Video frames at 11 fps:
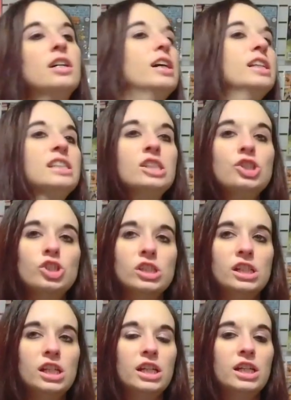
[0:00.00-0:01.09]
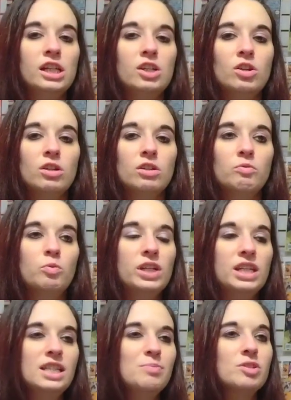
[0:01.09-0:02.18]
essentially in what
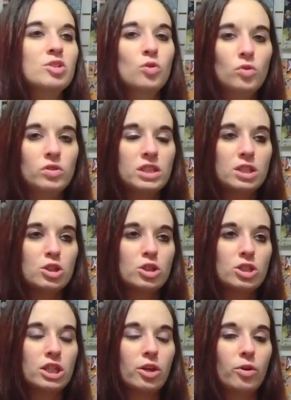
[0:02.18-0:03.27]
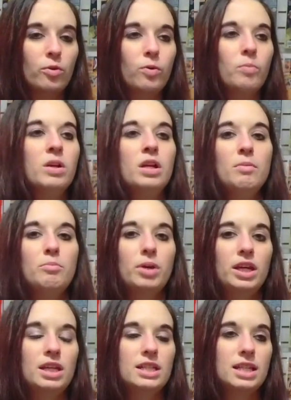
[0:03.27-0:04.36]
he's been told is a nursing home,
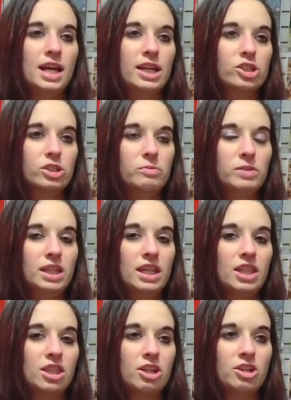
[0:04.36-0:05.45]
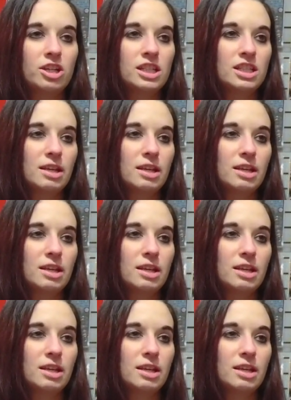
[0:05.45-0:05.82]
but is actually when they get there ends